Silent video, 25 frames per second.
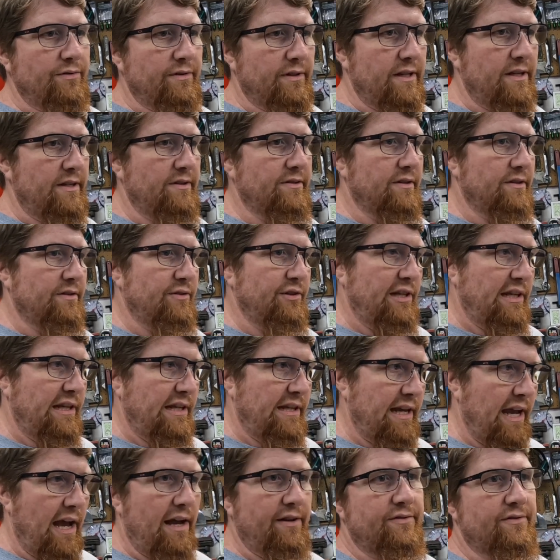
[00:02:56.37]
And he says,
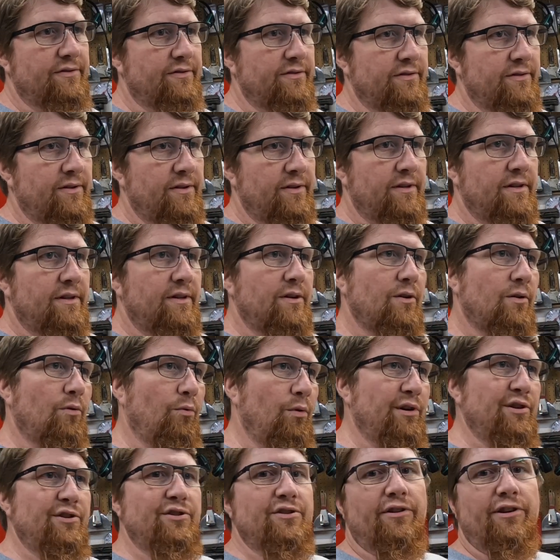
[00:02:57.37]
yes.
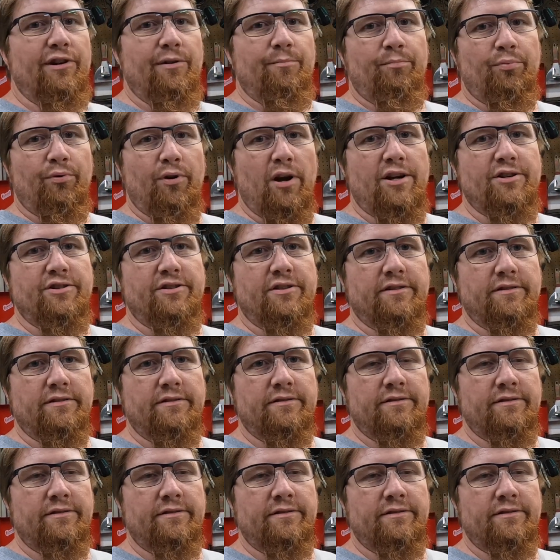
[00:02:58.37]
What is your compression?